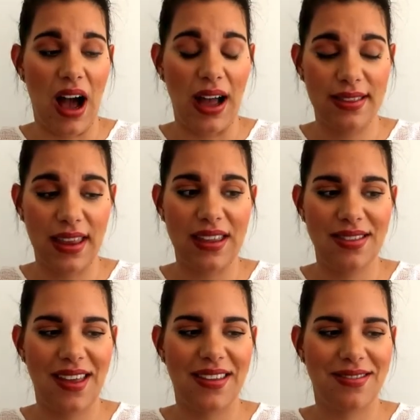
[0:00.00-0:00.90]
I
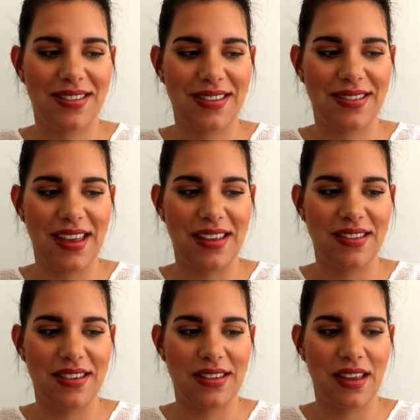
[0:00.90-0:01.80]
think that the,
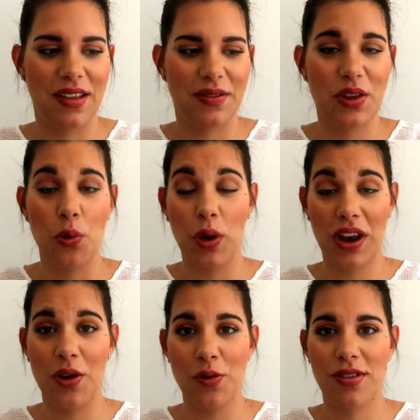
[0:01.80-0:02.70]
the, the, the
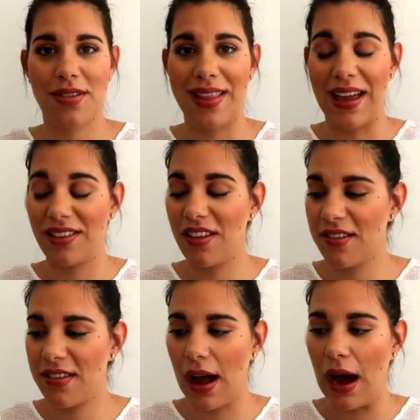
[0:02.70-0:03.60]
videos like
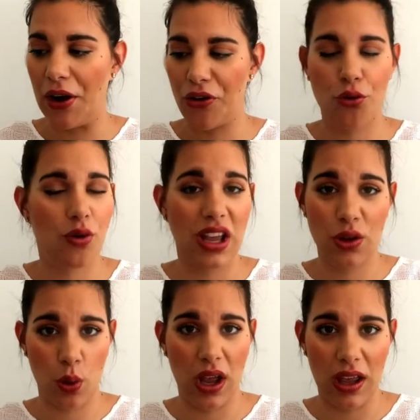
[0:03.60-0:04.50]
this are a
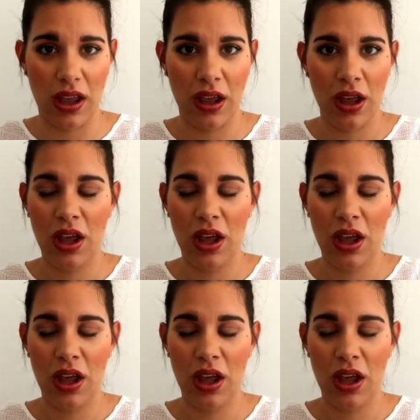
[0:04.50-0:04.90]
great way